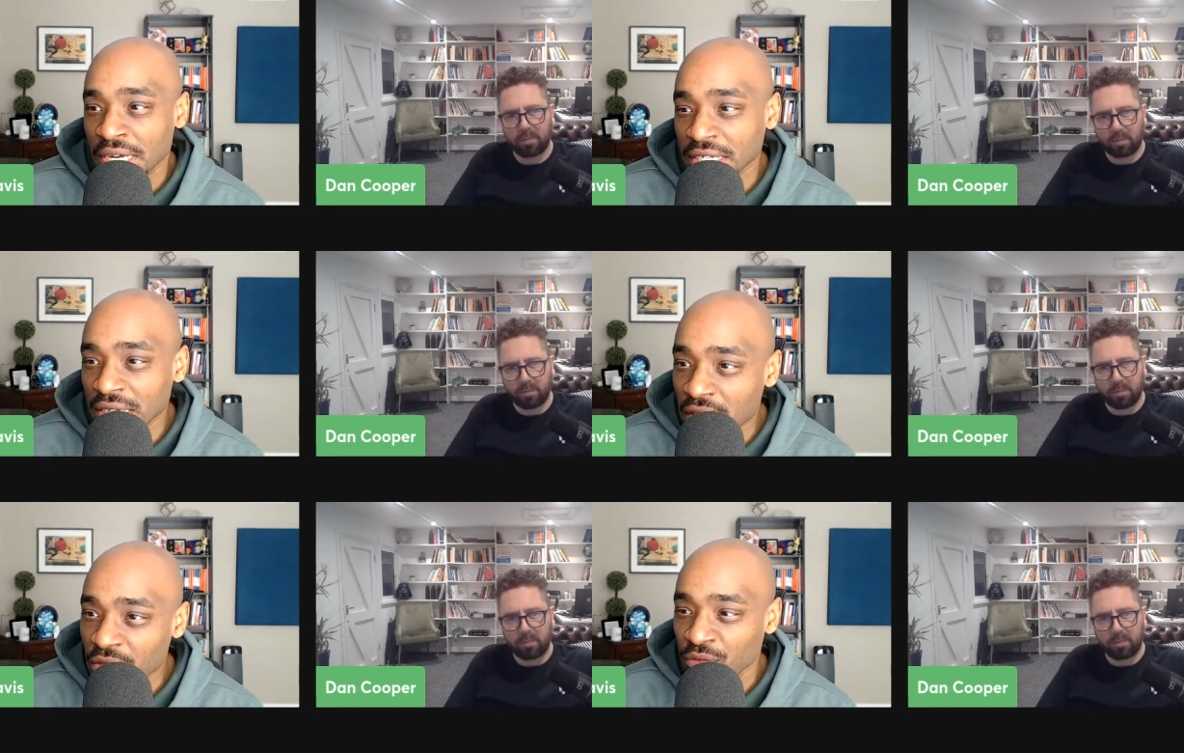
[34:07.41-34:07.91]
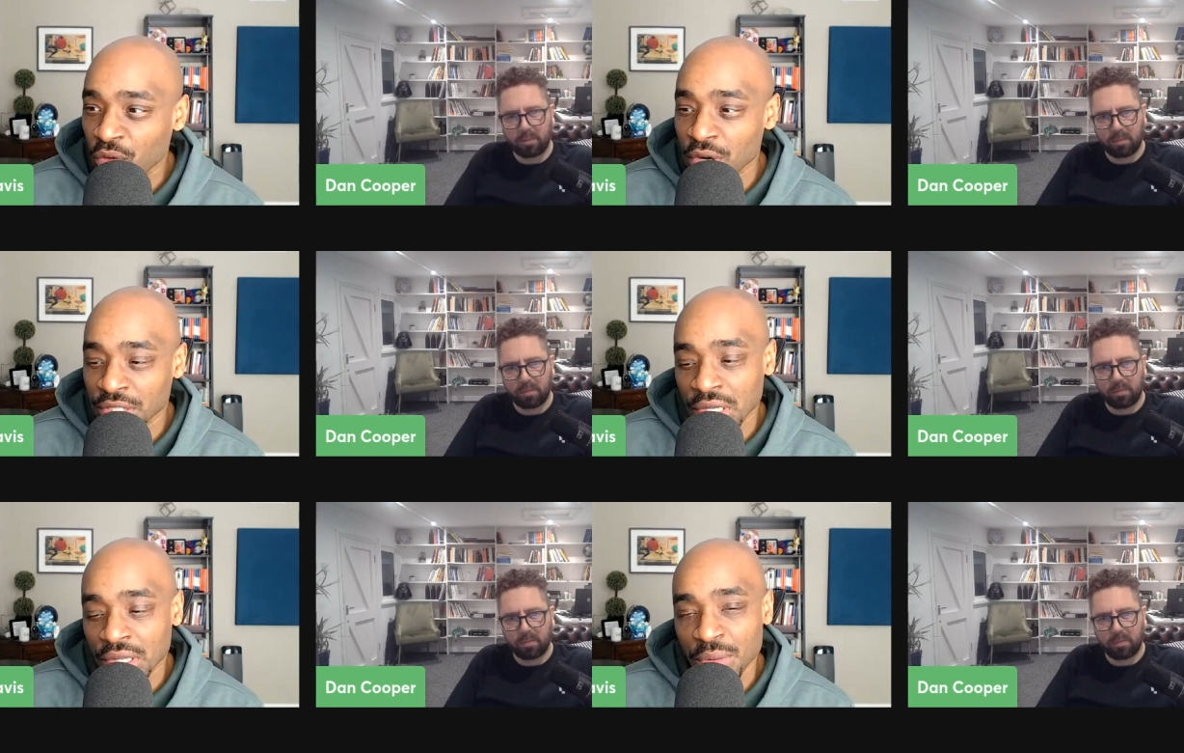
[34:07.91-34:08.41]
Speaker 1: another
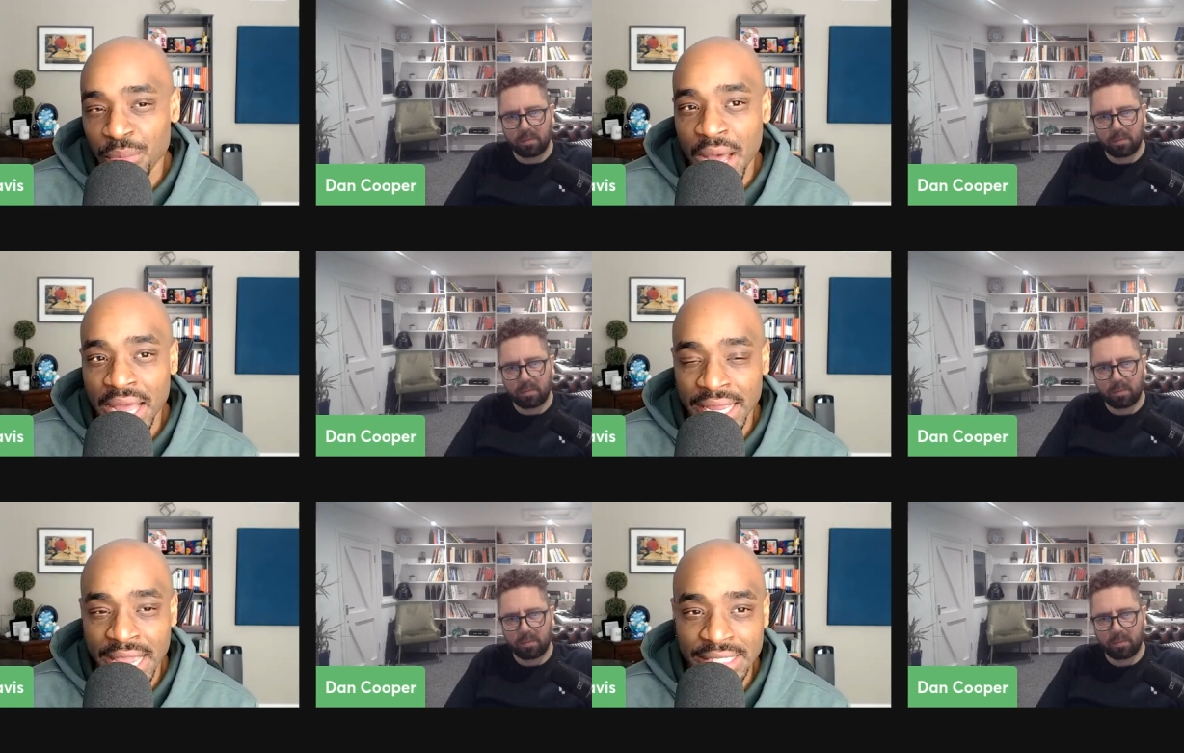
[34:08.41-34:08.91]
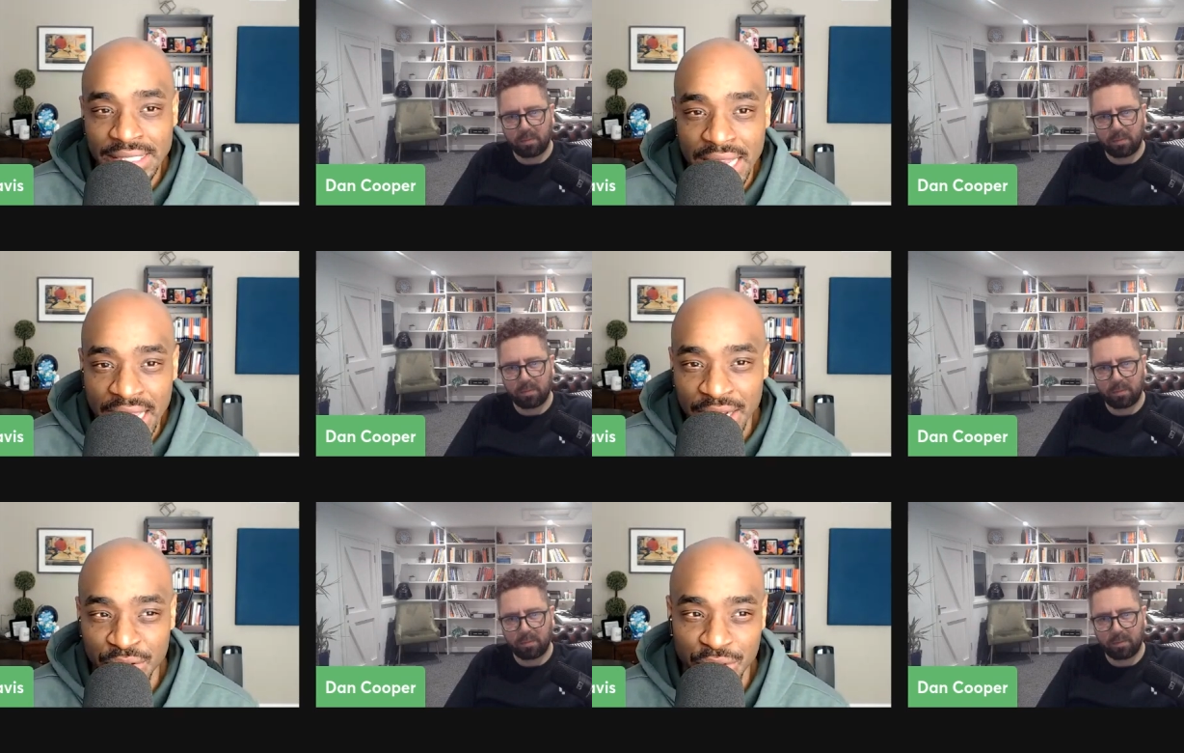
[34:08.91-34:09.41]
voice on the podcast to
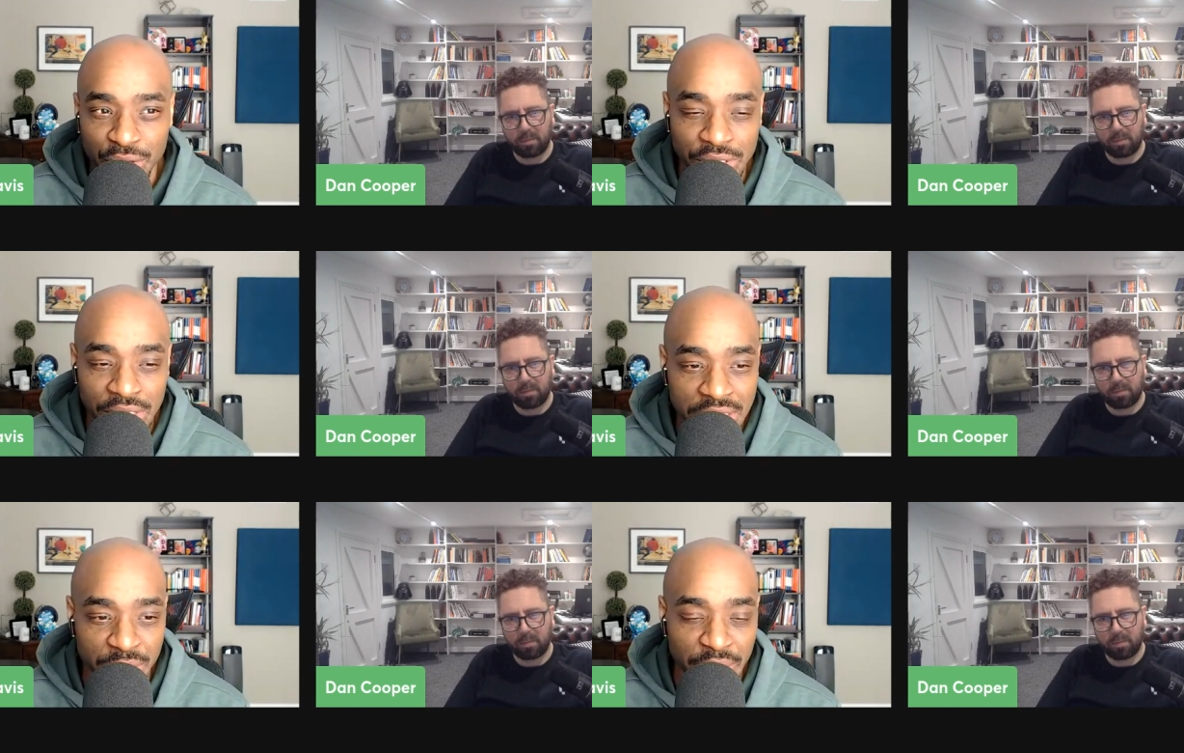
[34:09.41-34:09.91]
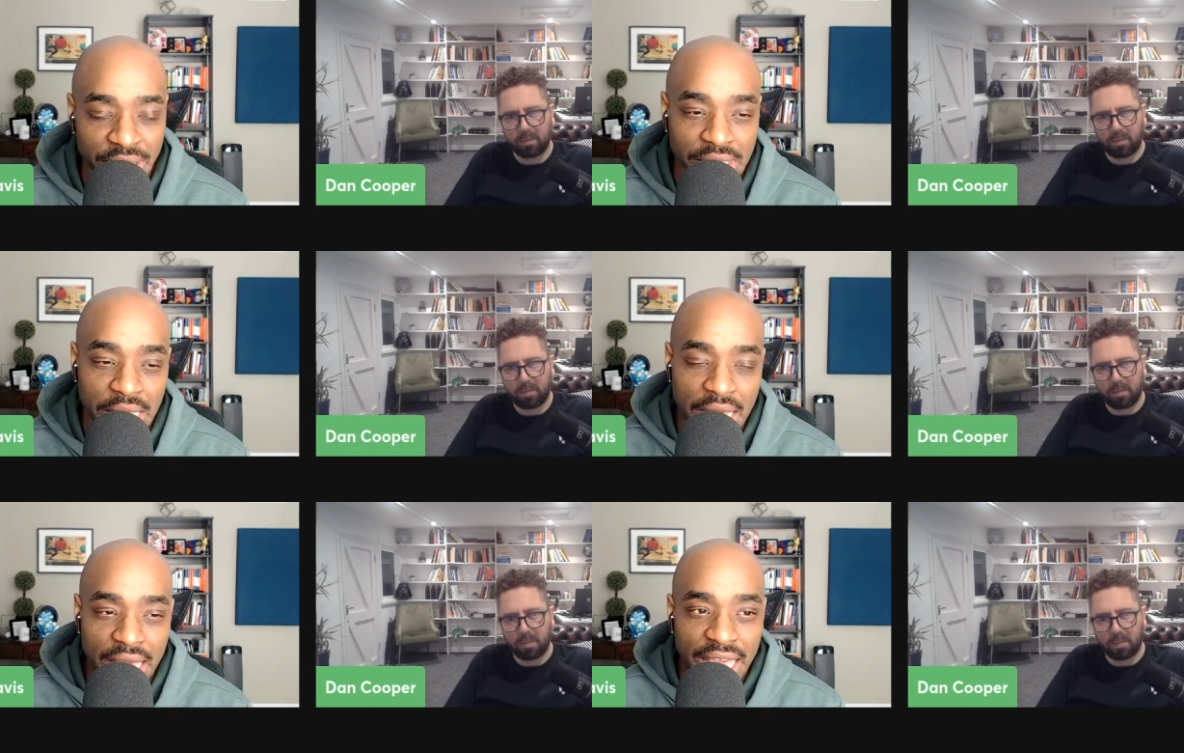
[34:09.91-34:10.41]
echo those sentiments
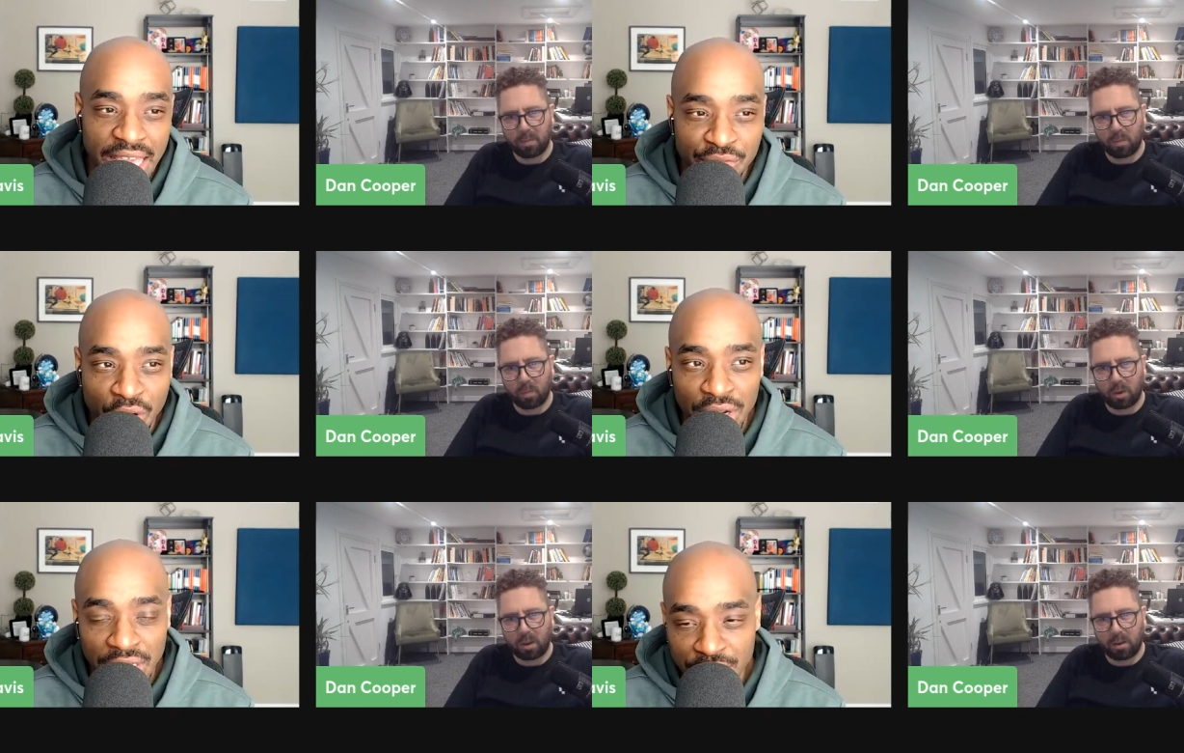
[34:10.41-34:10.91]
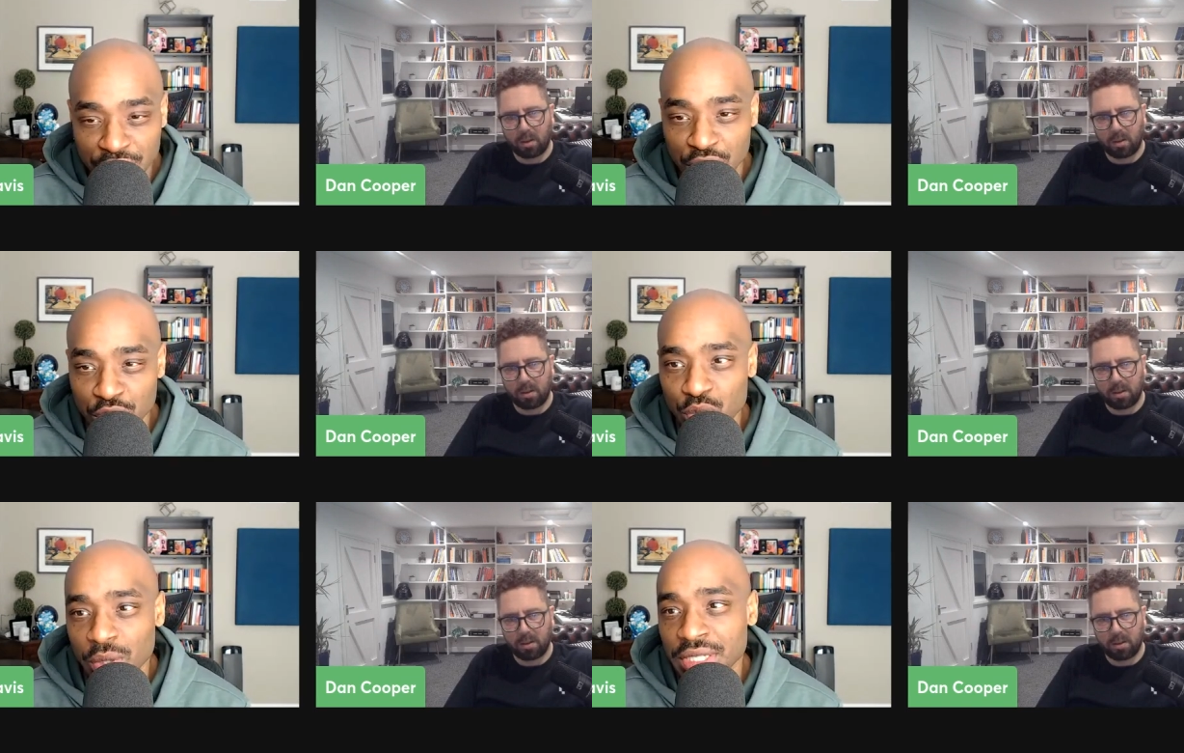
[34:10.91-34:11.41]
if our
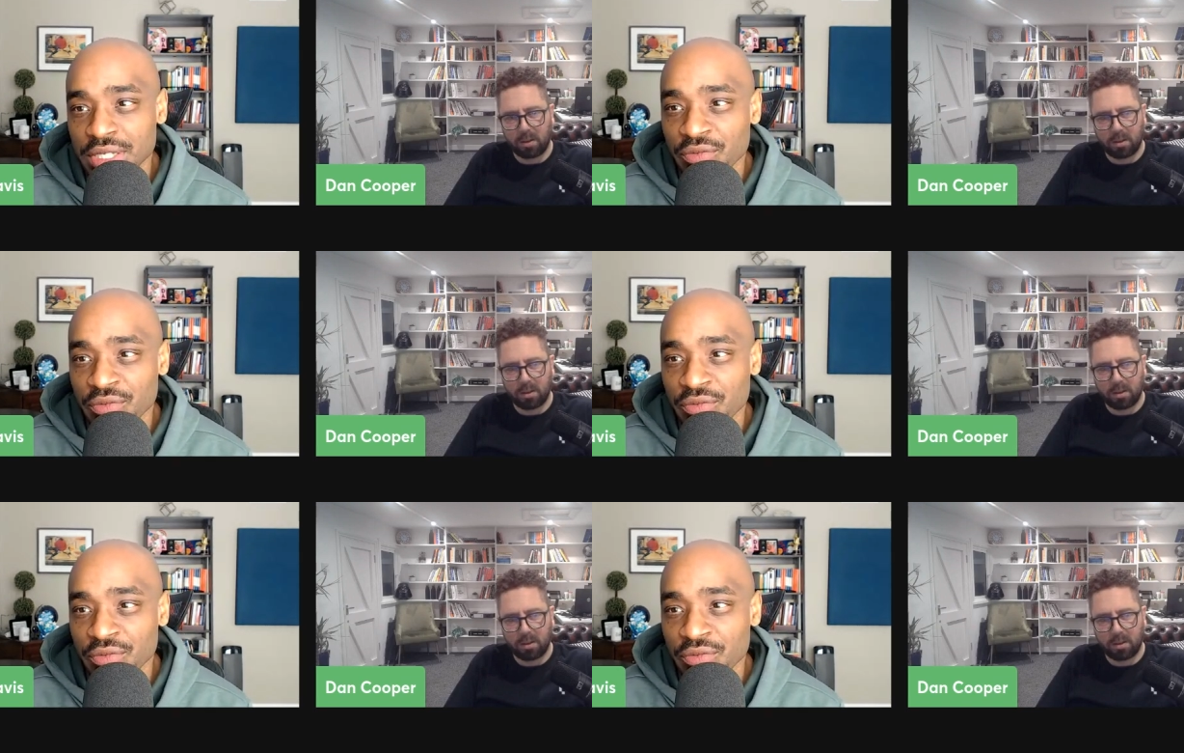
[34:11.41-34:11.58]
listeners wanted to